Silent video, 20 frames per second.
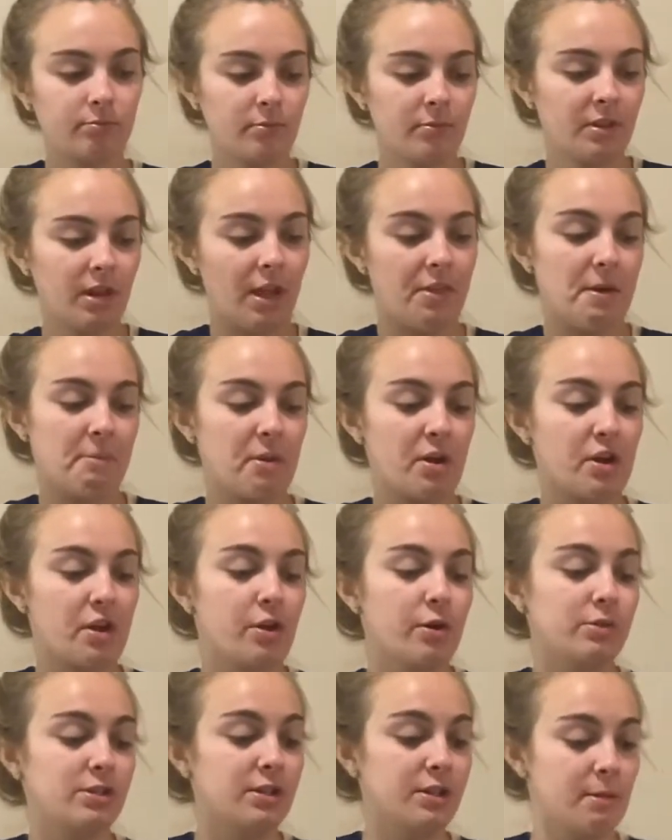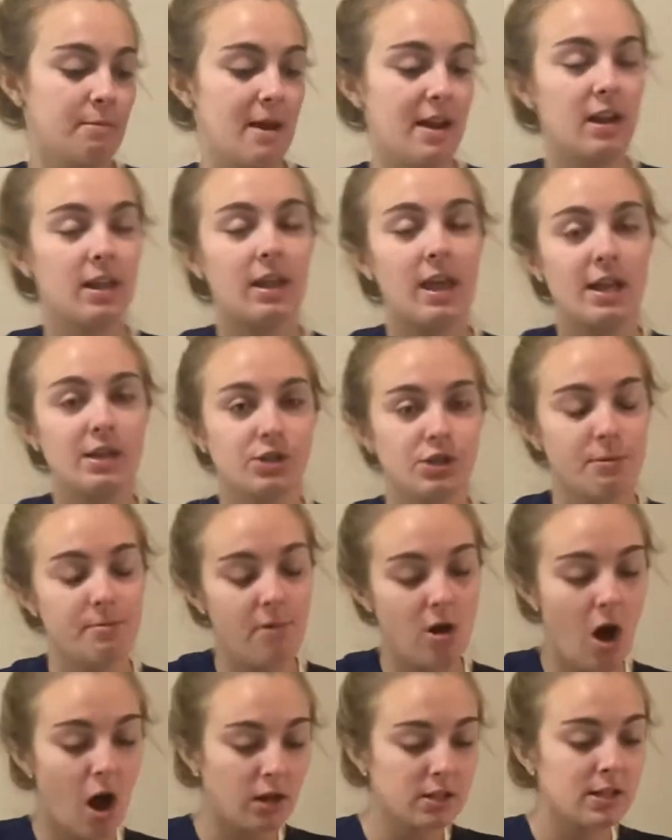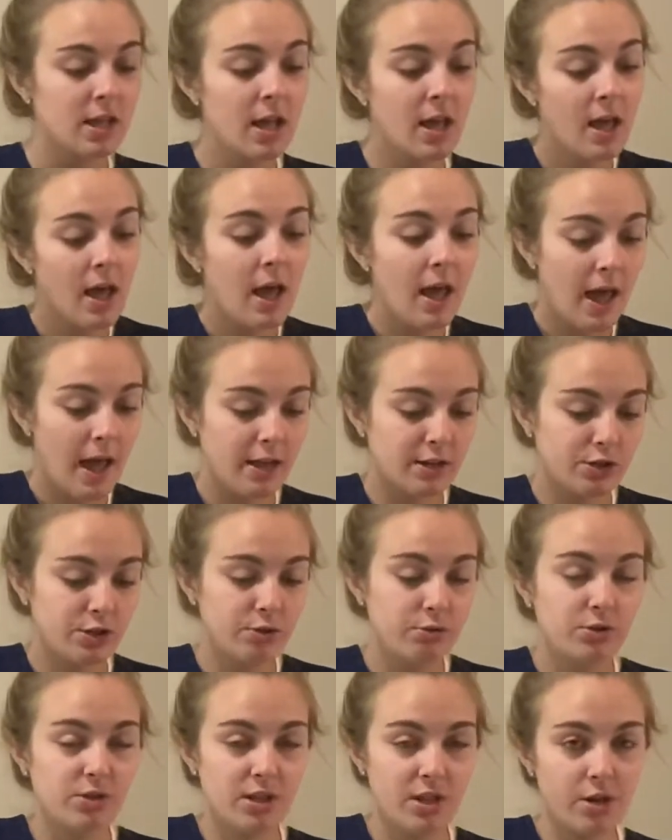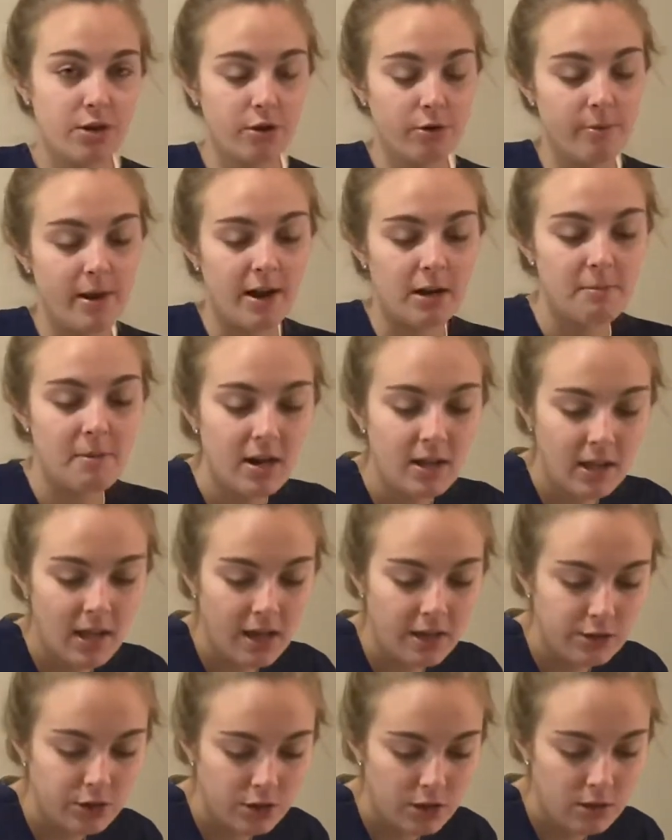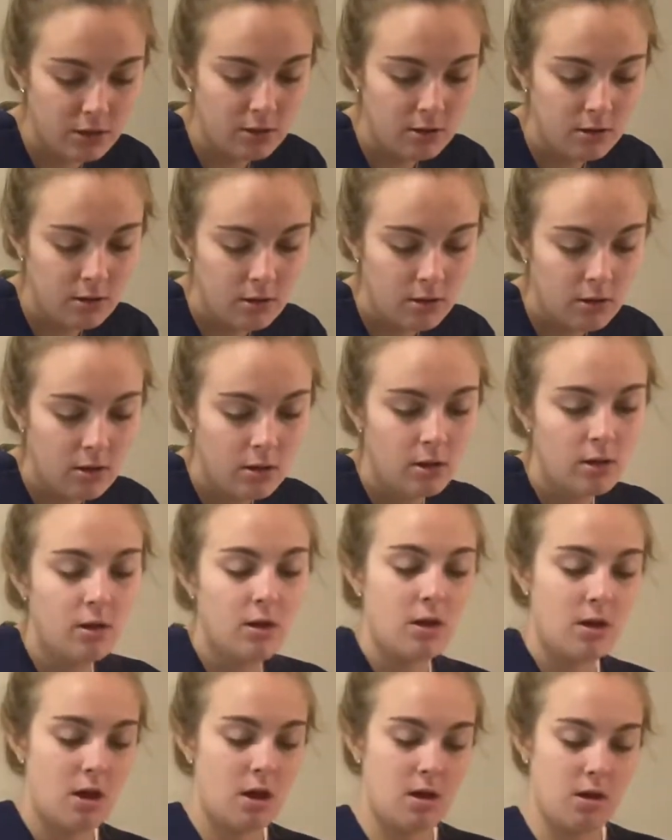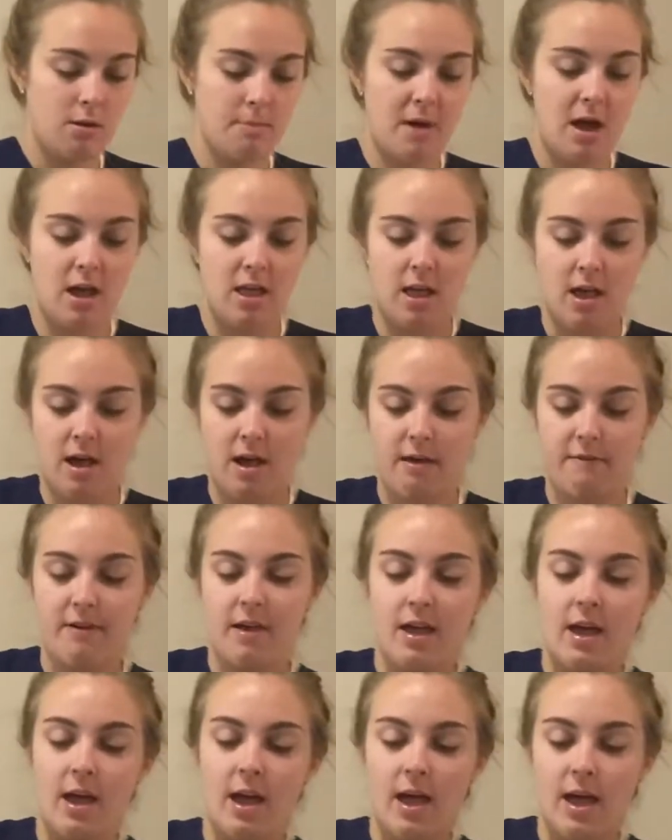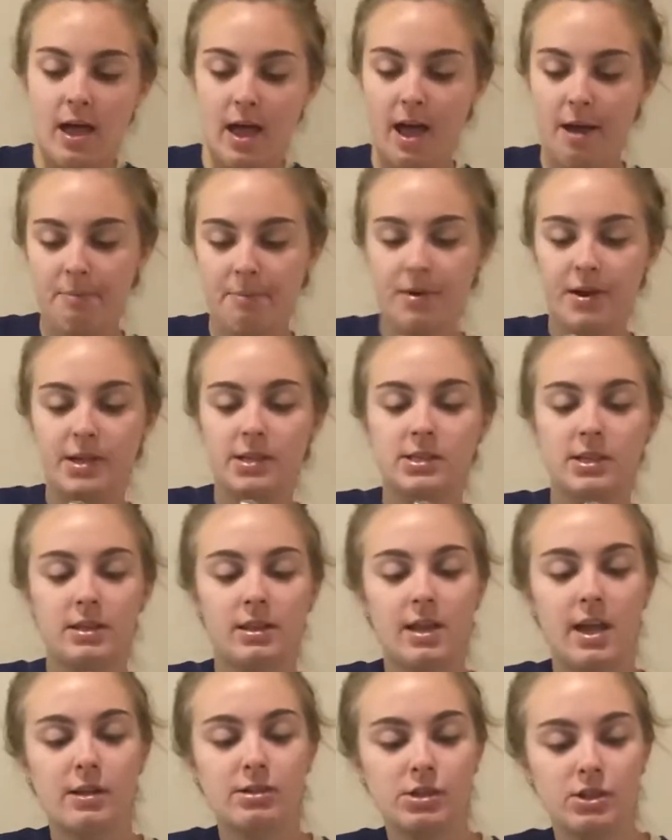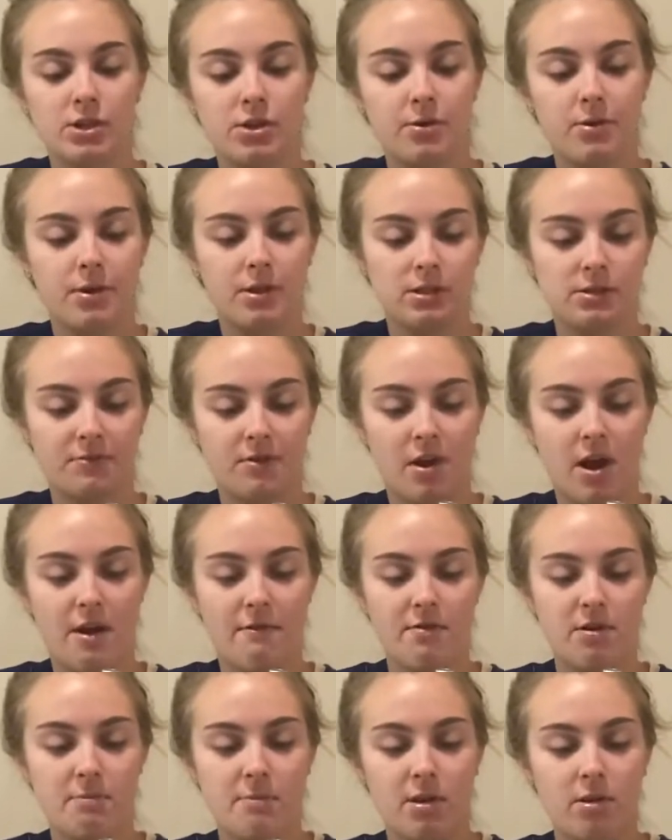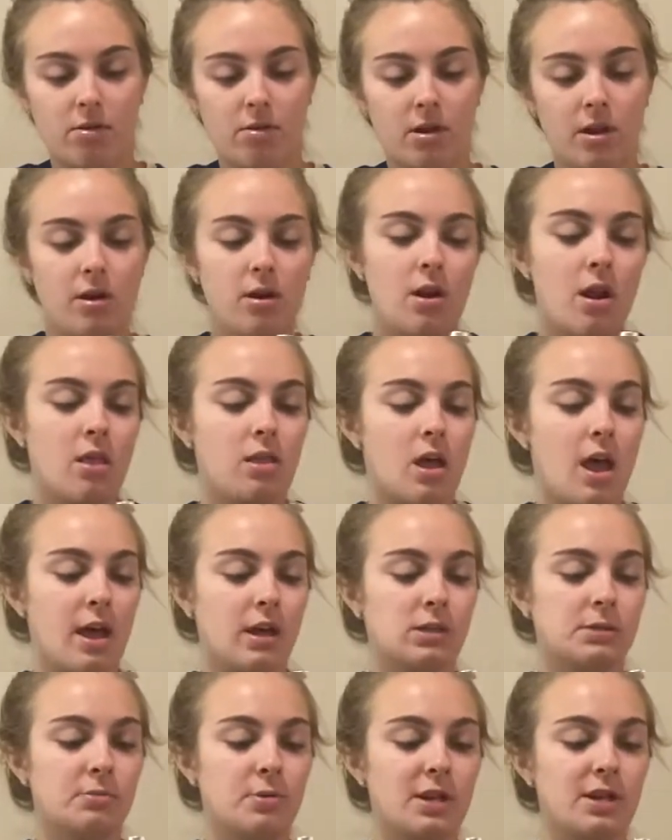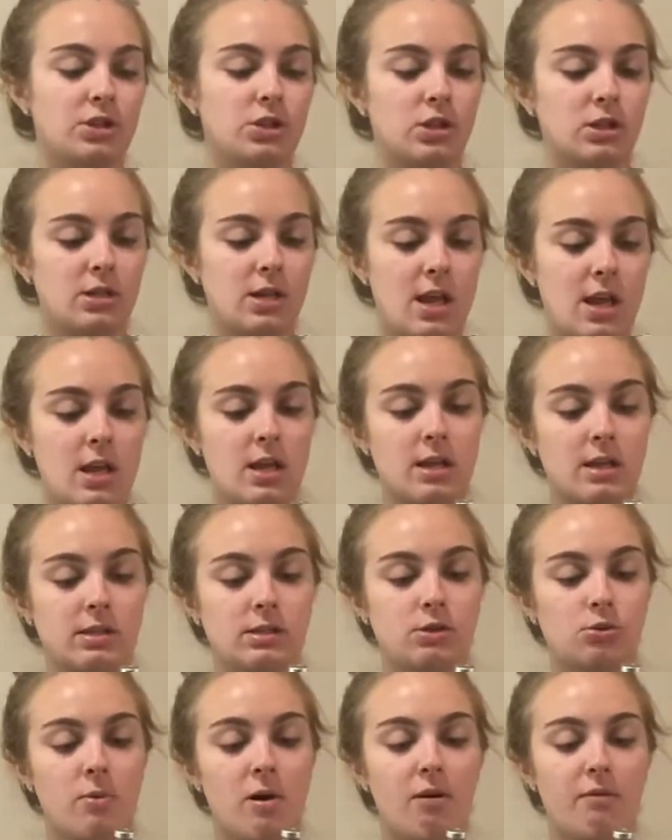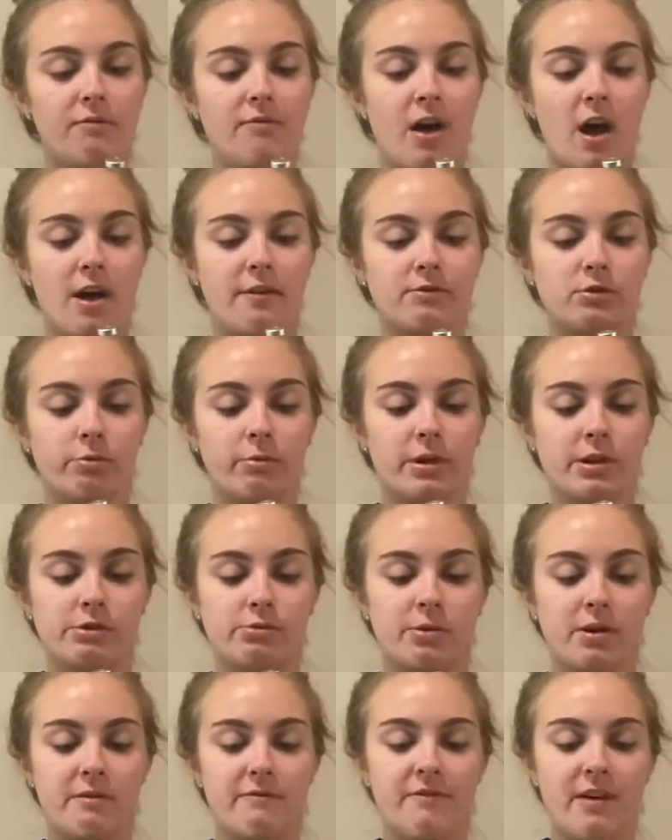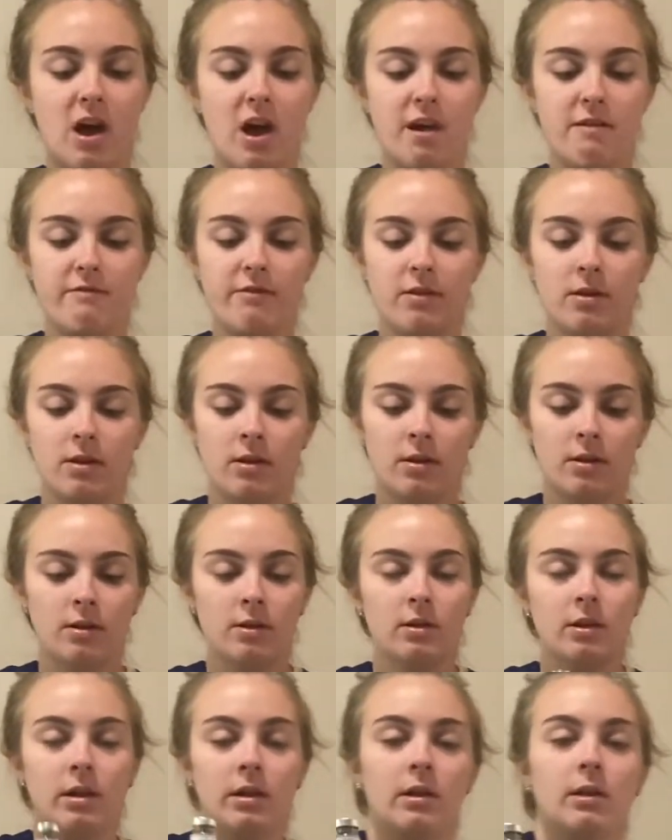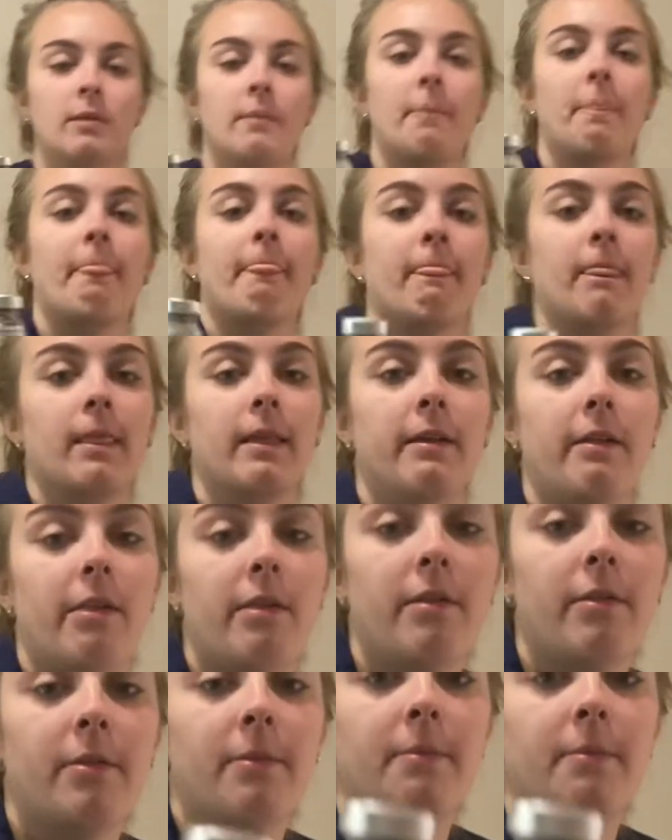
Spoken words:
I'm going to go to the medication box and choose the correct medication. I have heparin, 10,000 units for every milliliter, and the expiration date is 12/5/2025. And